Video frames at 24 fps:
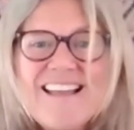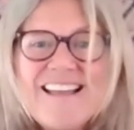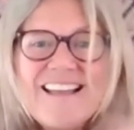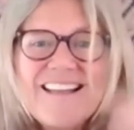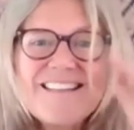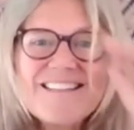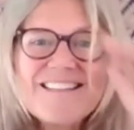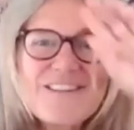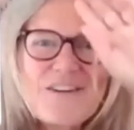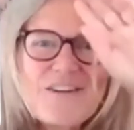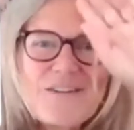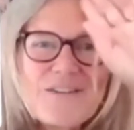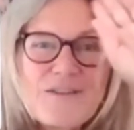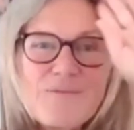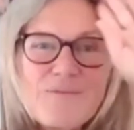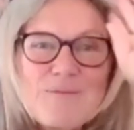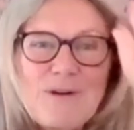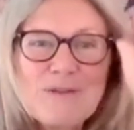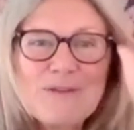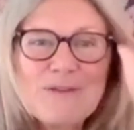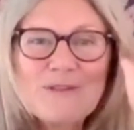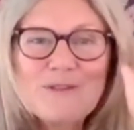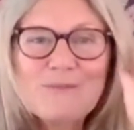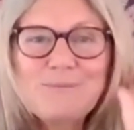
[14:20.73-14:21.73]
It's got the
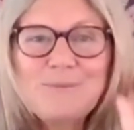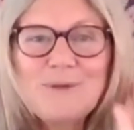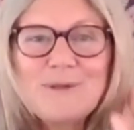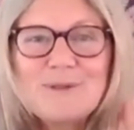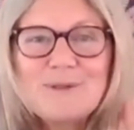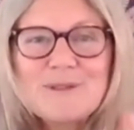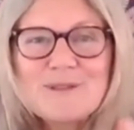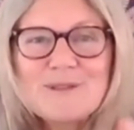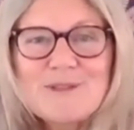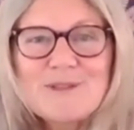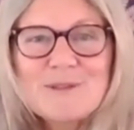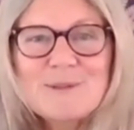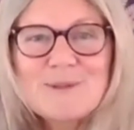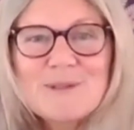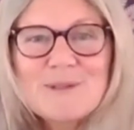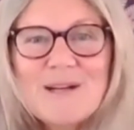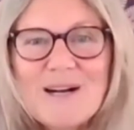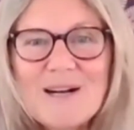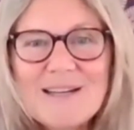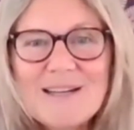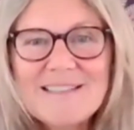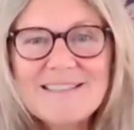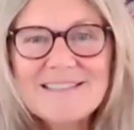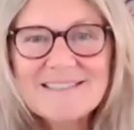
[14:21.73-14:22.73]
most spiritual
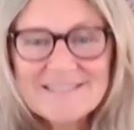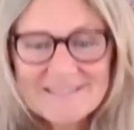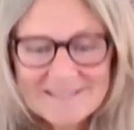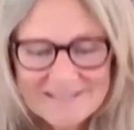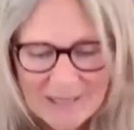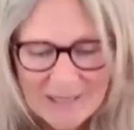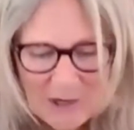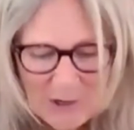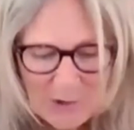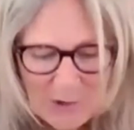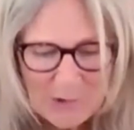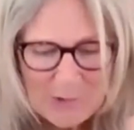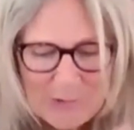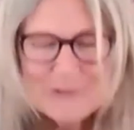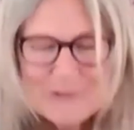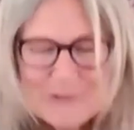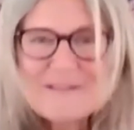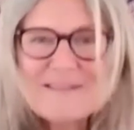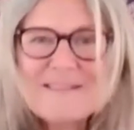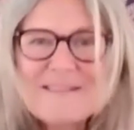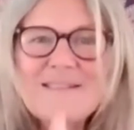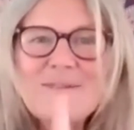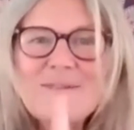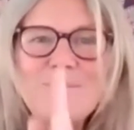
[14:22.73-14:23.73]
guidance.
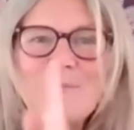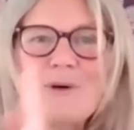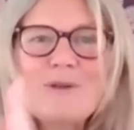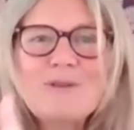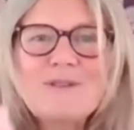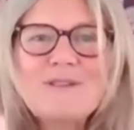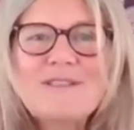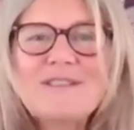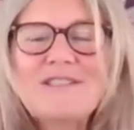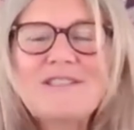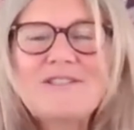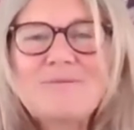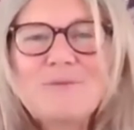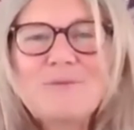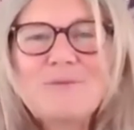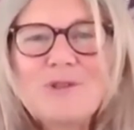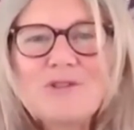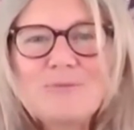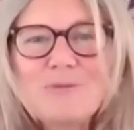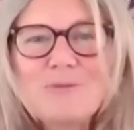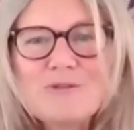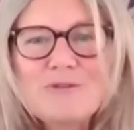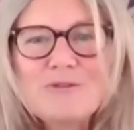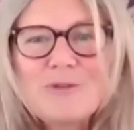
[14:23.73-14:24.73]
Horses, positive
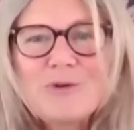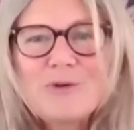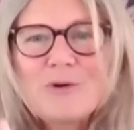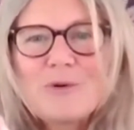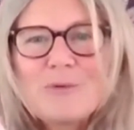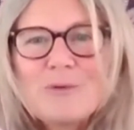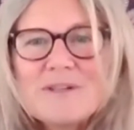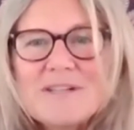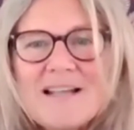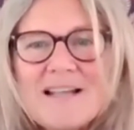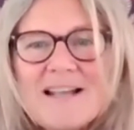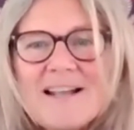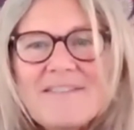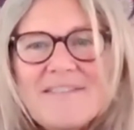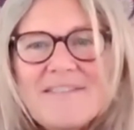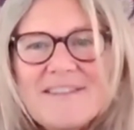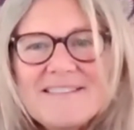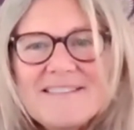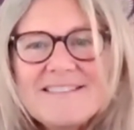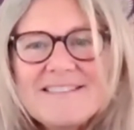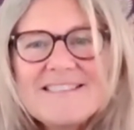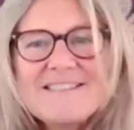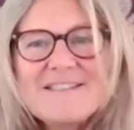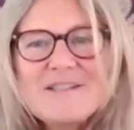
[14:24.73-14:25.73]
movement forward.
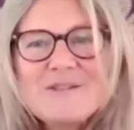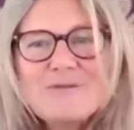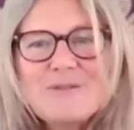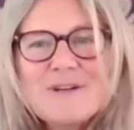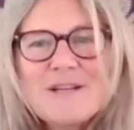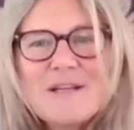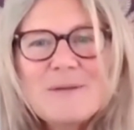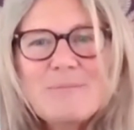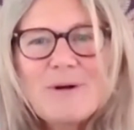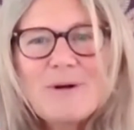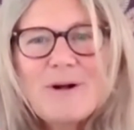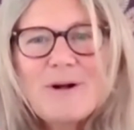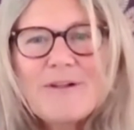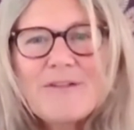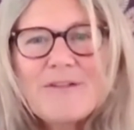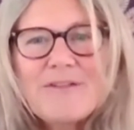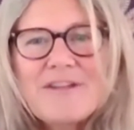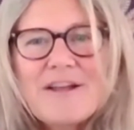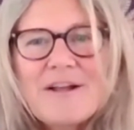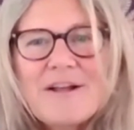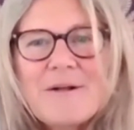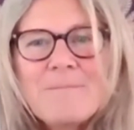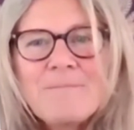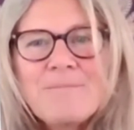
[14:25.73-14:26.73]
This is the
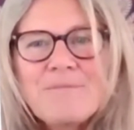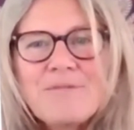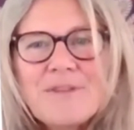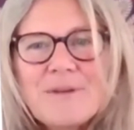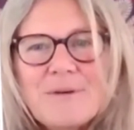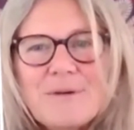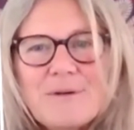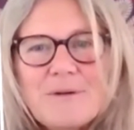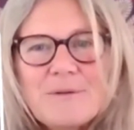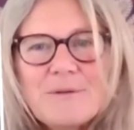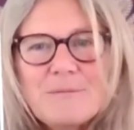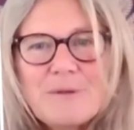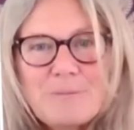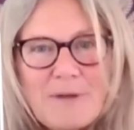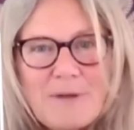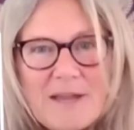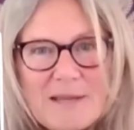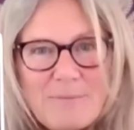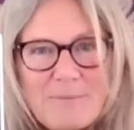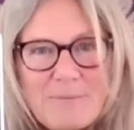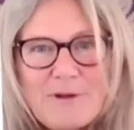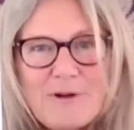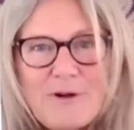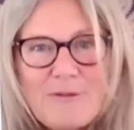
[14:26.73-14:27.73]
rebirth. The
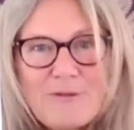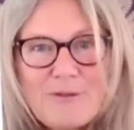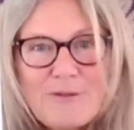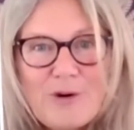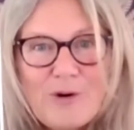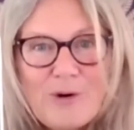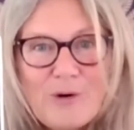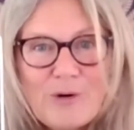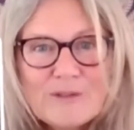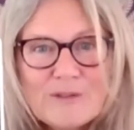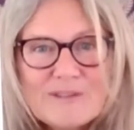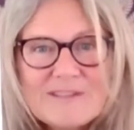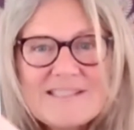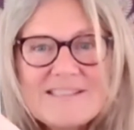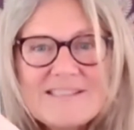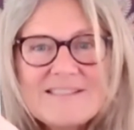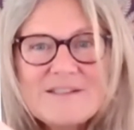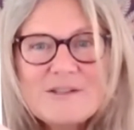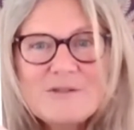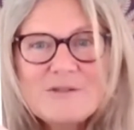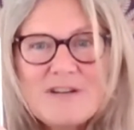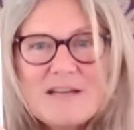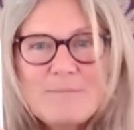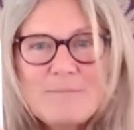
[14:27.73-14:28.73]
baby on the horse is
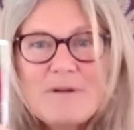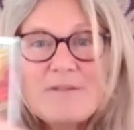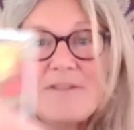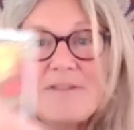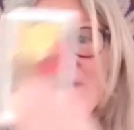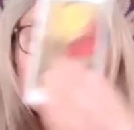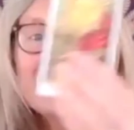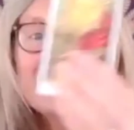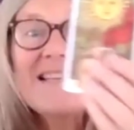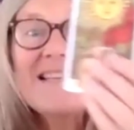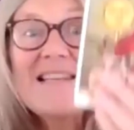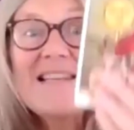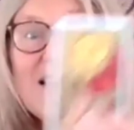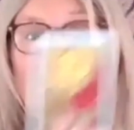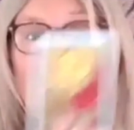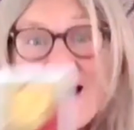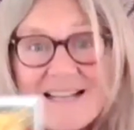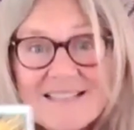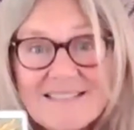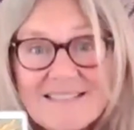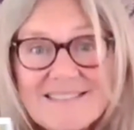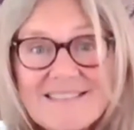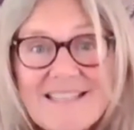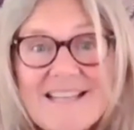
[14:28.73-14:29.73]
the rebirth. This is
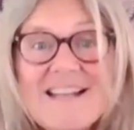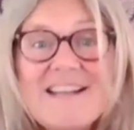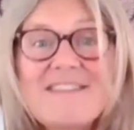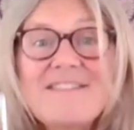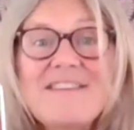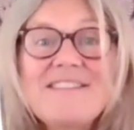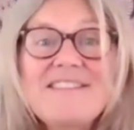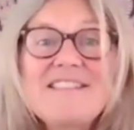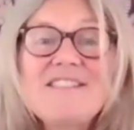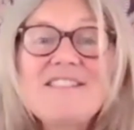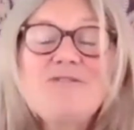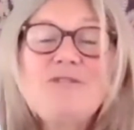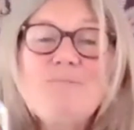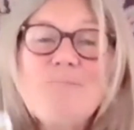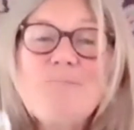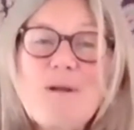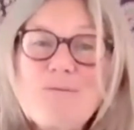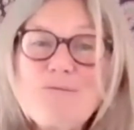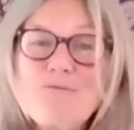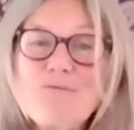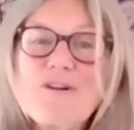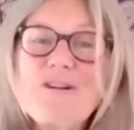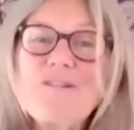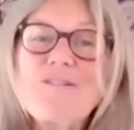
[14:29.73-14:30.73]
light. This is
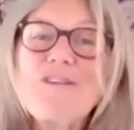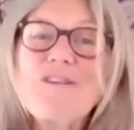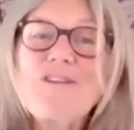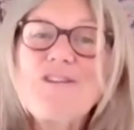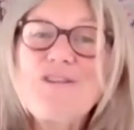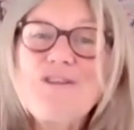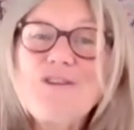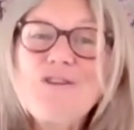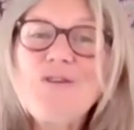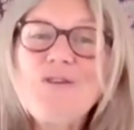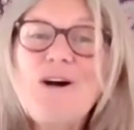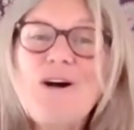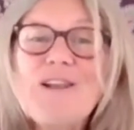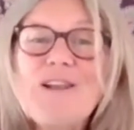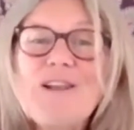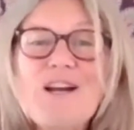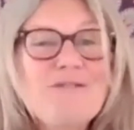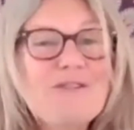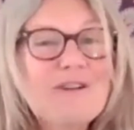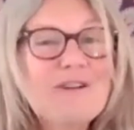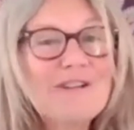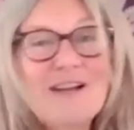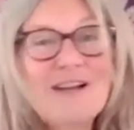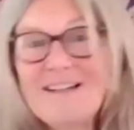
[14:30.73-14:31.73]
remembering that you are
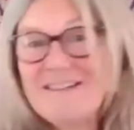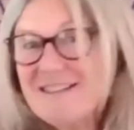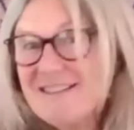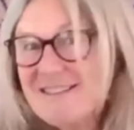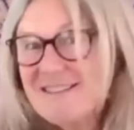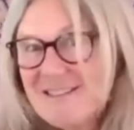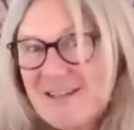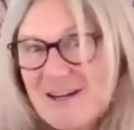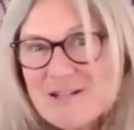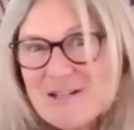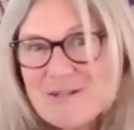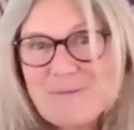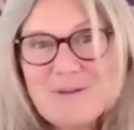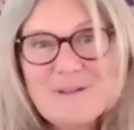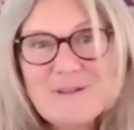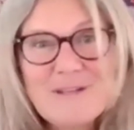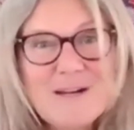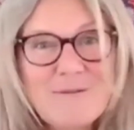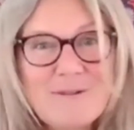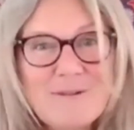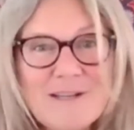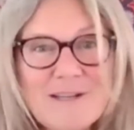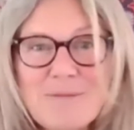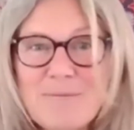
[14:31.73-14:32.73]
love and light. This card's been
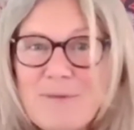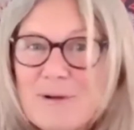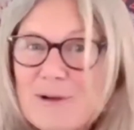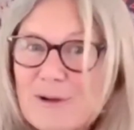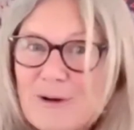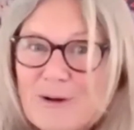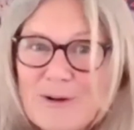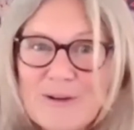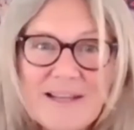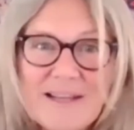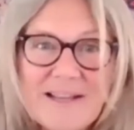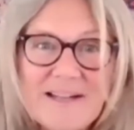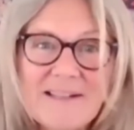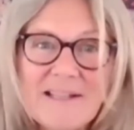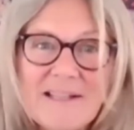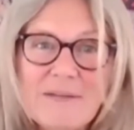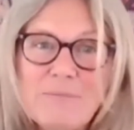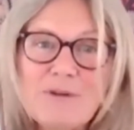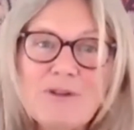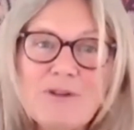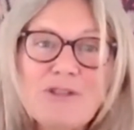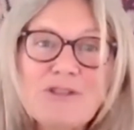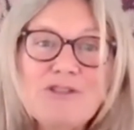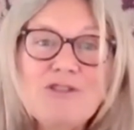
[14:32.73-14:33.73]
coming up a lot lately
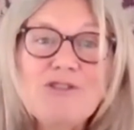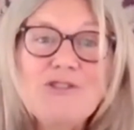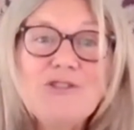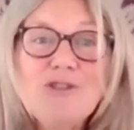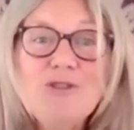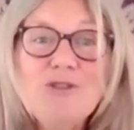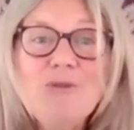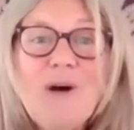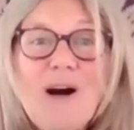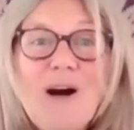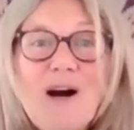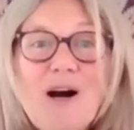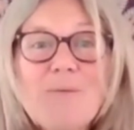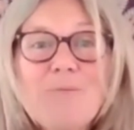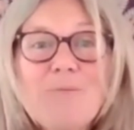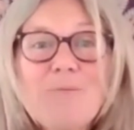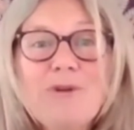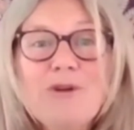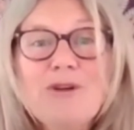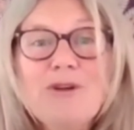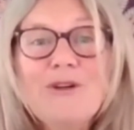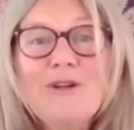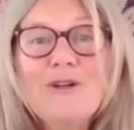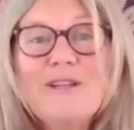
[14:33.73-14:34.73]
because you are
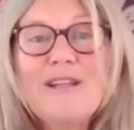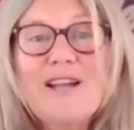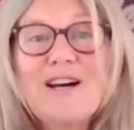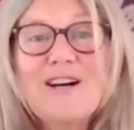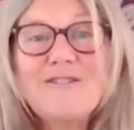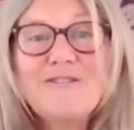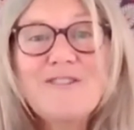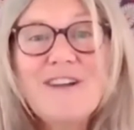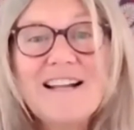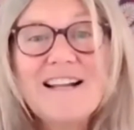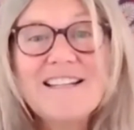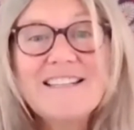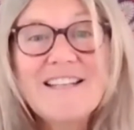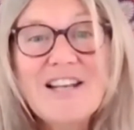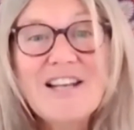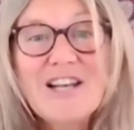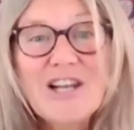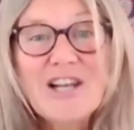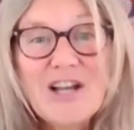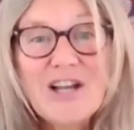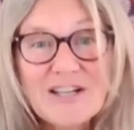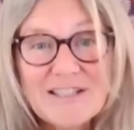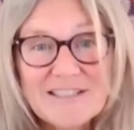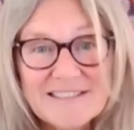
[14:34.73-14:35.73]
pure love and
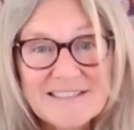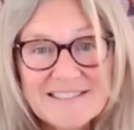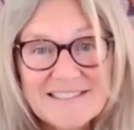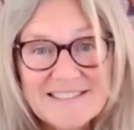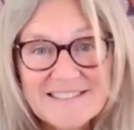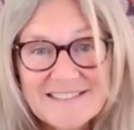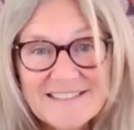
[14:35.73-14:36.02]
light.